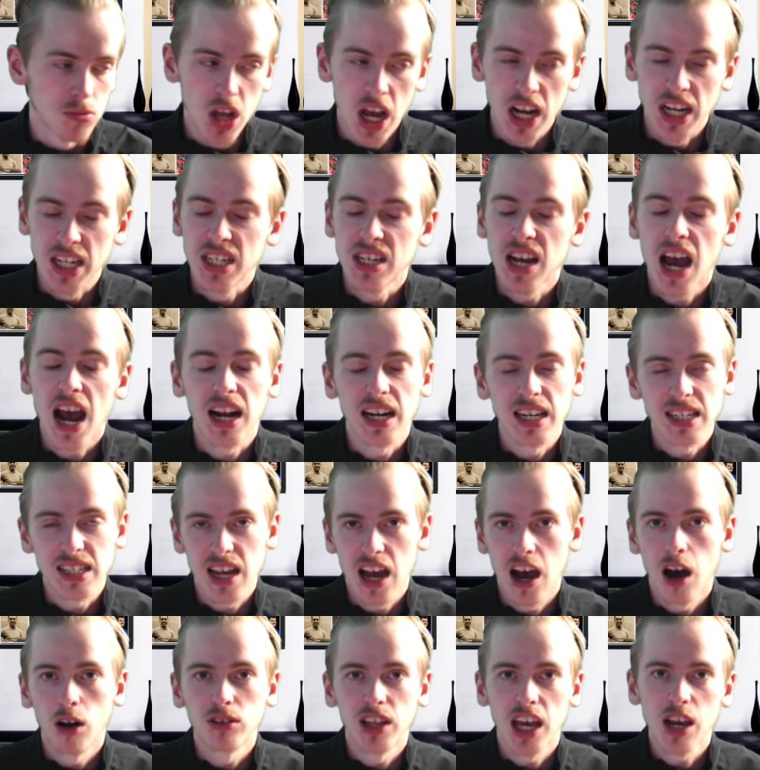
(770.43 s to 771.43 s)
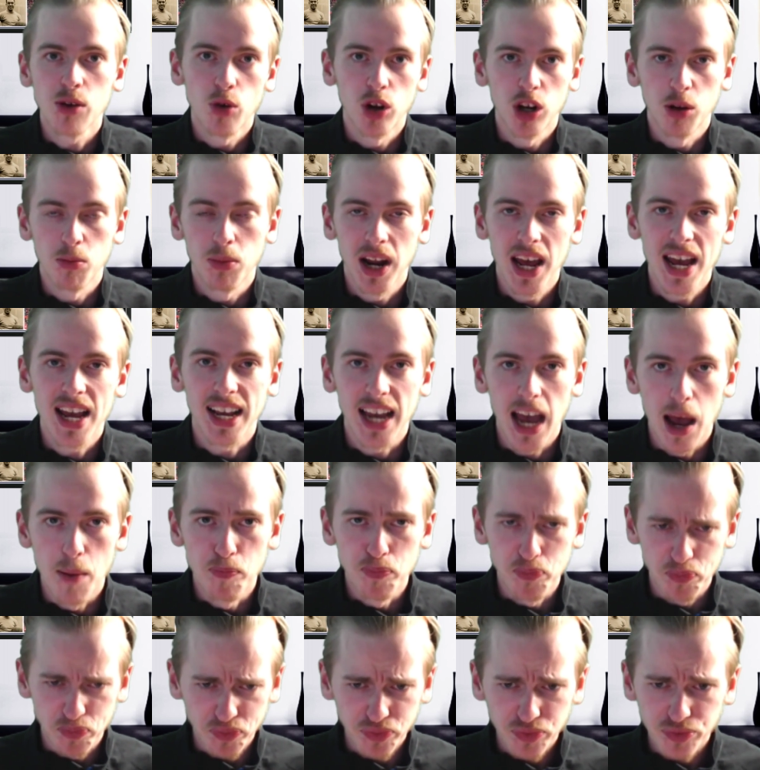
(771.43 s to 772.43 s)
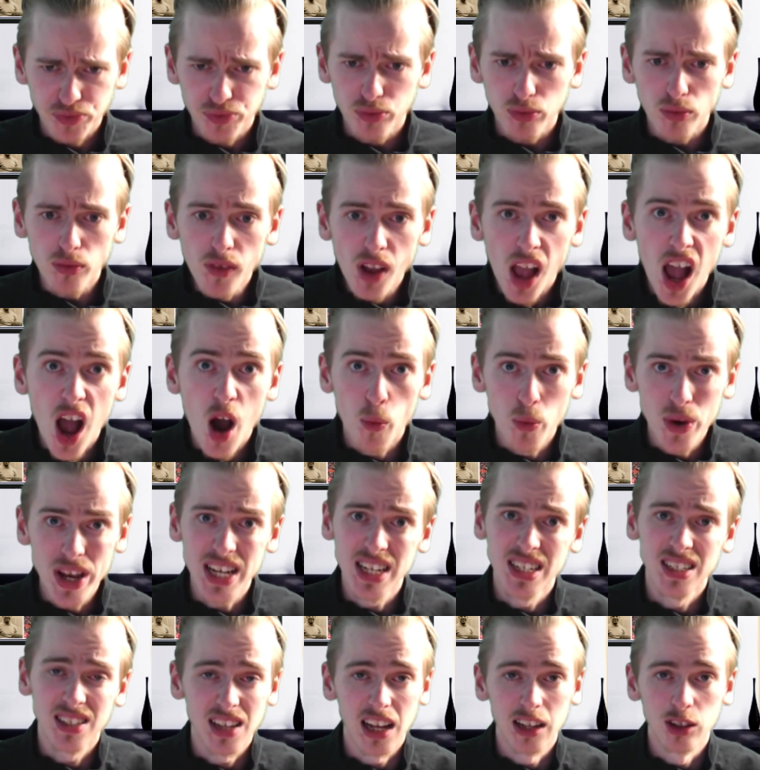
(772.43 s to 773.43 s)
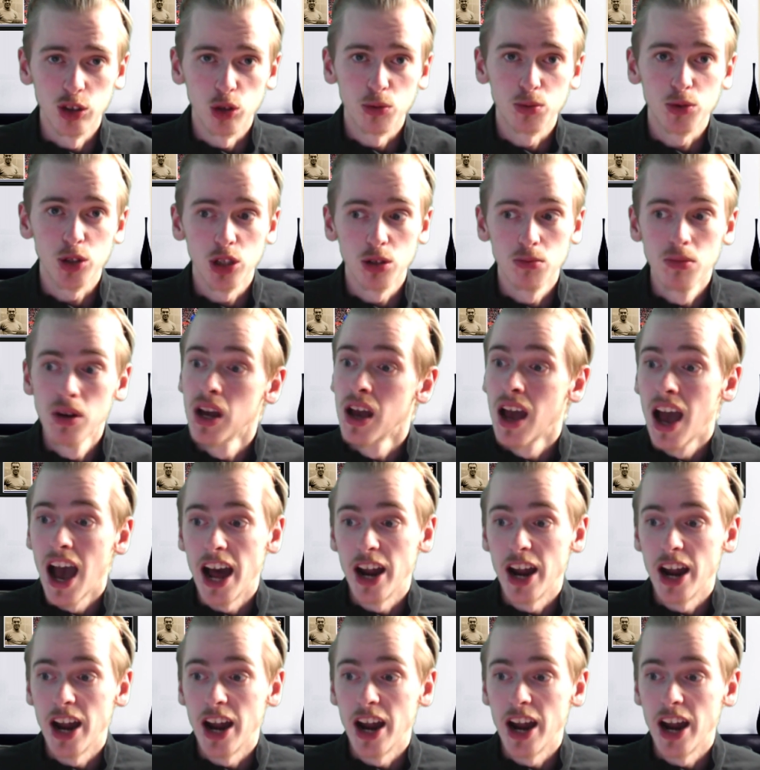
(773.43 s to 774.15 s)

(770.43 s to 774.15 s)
exactly to how they want to play again, and we can stand up to them.